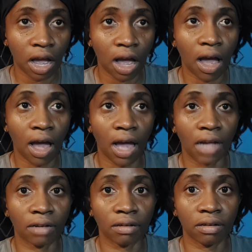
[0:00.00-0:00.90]

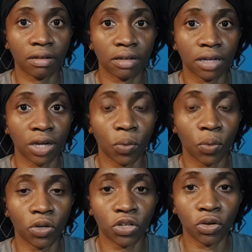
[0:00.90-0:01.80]
and
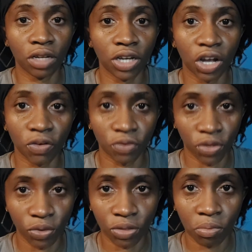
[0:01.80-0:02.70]
were totally
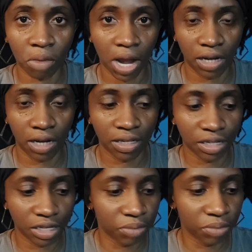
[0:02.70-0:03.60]
confused by
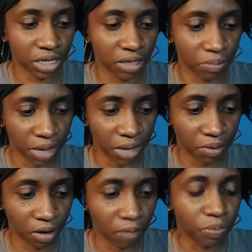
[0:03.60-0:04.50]
this particular
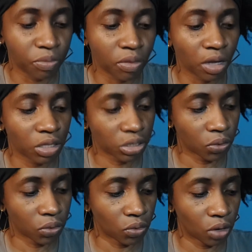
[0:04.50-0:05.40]
paper.
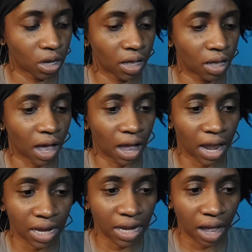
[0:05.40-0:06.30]
So
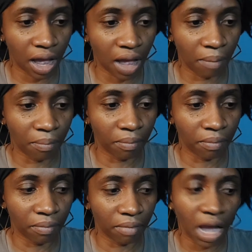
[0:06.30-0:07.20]
I
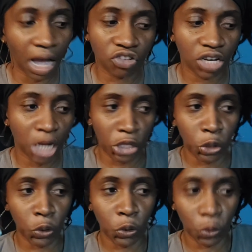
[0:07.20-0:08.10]

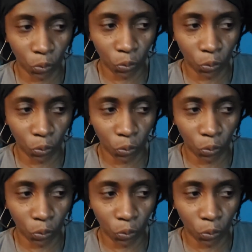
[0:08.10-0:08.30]
know